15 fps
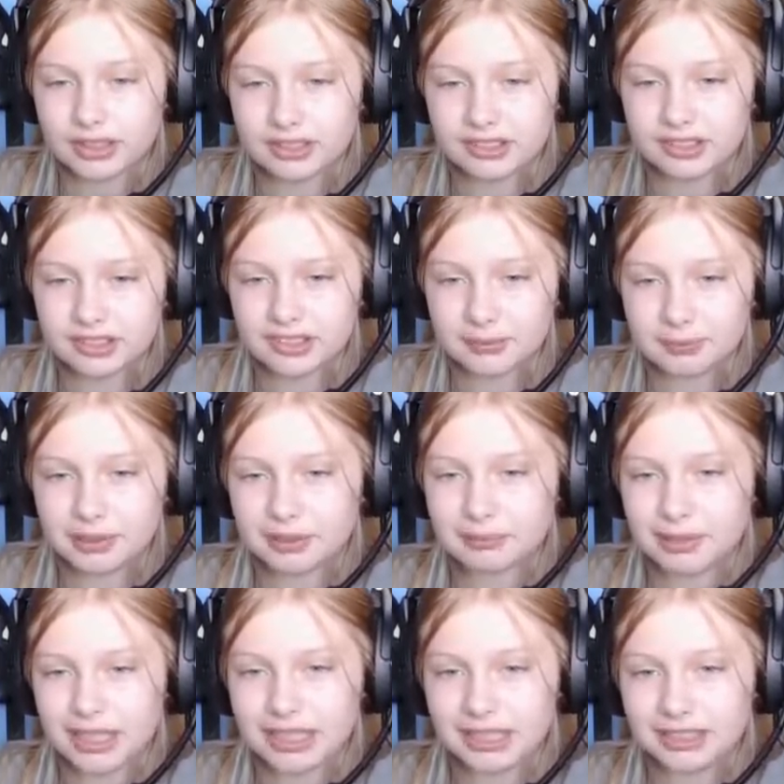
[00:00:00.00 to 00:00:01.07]
is this a big
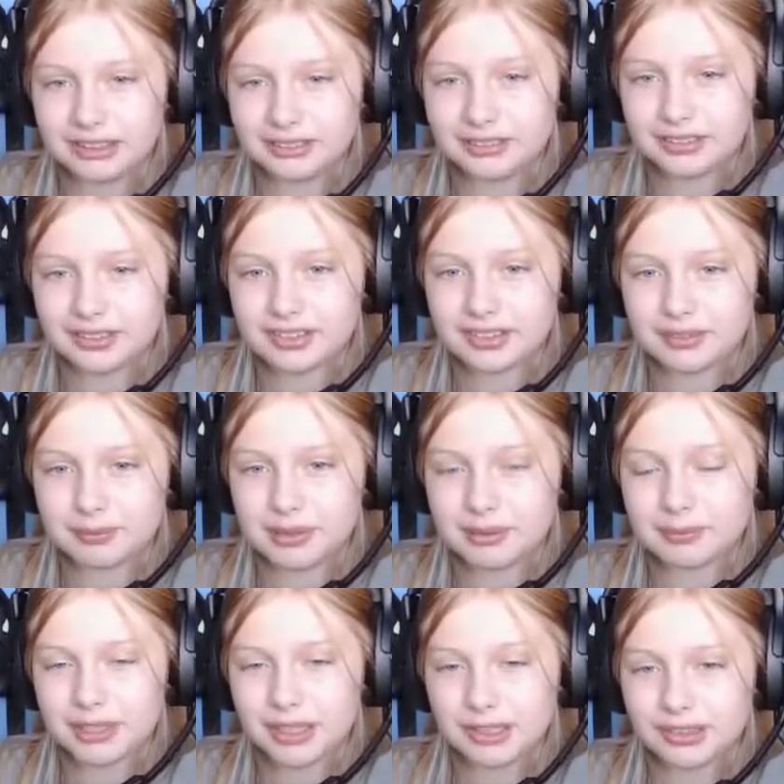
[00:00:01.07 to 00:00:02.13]
brain? Is this
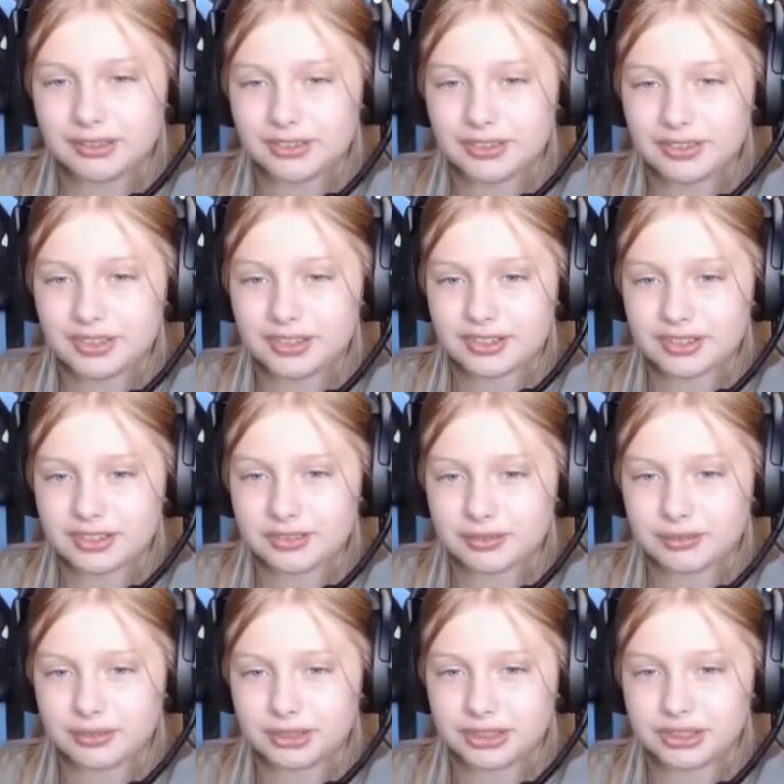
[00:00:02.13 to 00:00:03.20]
big brain or is this
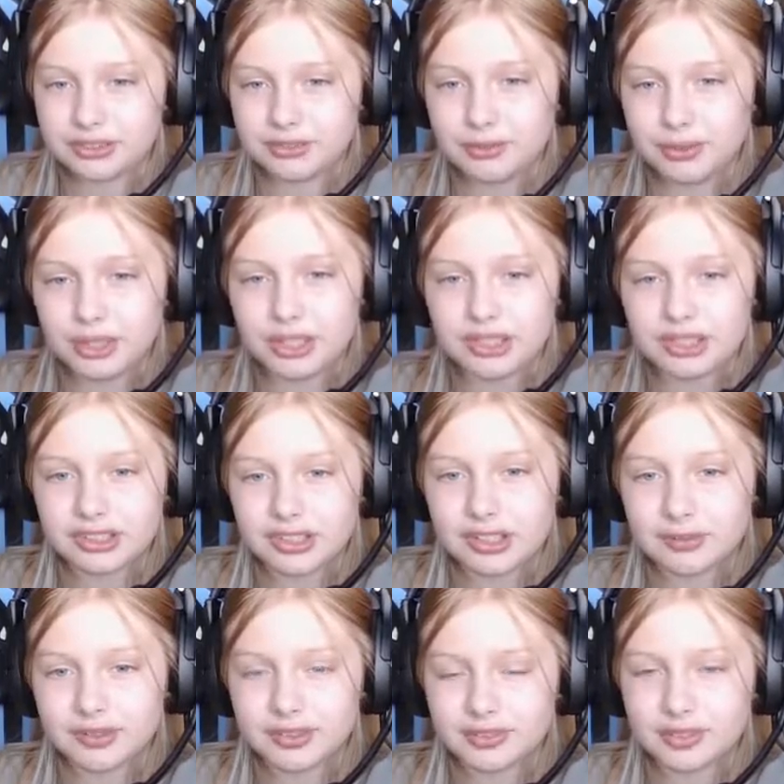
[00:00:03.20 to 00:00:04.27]
just really
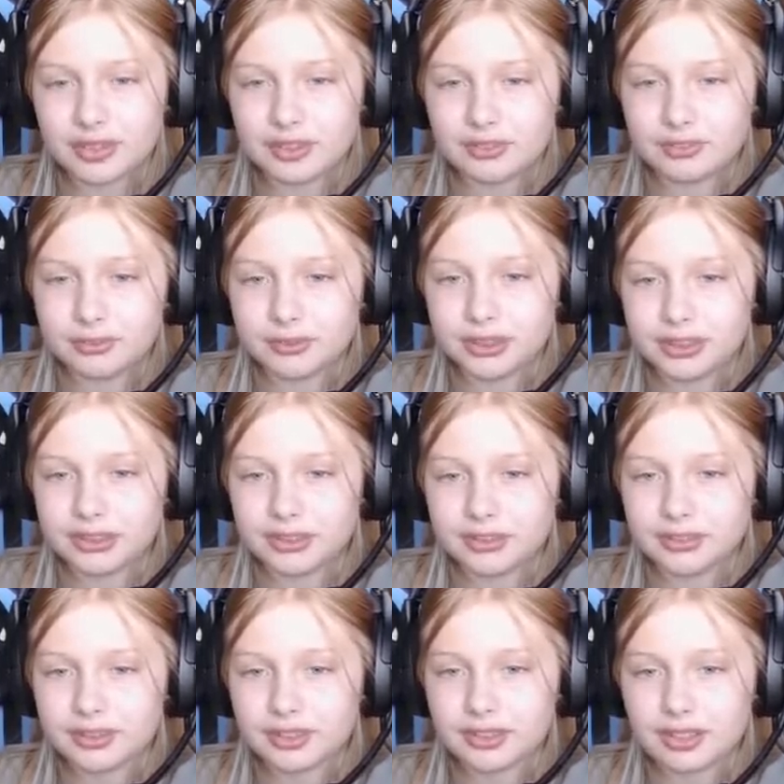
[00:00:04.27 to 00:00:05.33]
dumb of me
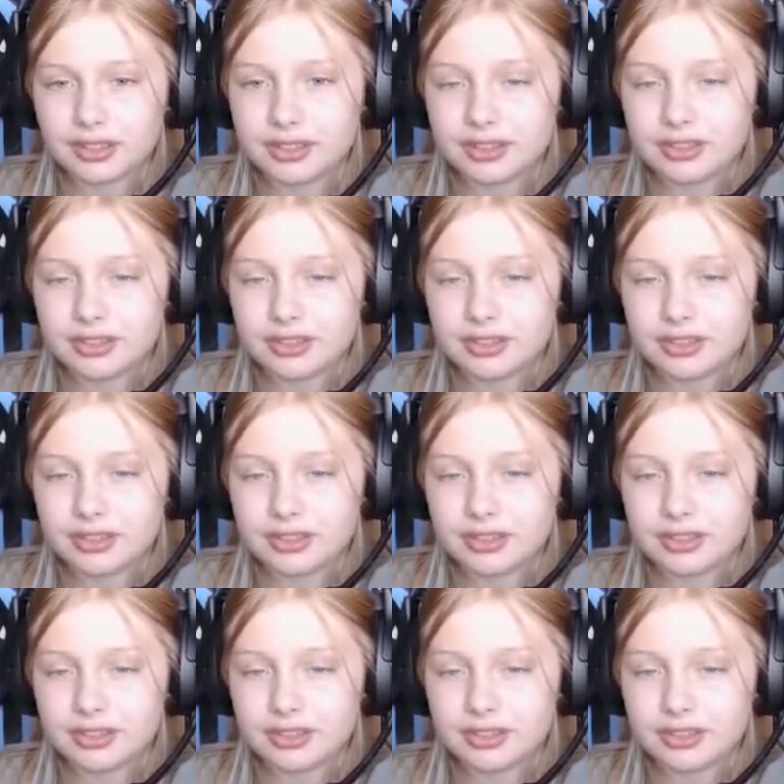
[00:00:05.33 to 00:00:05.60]
because I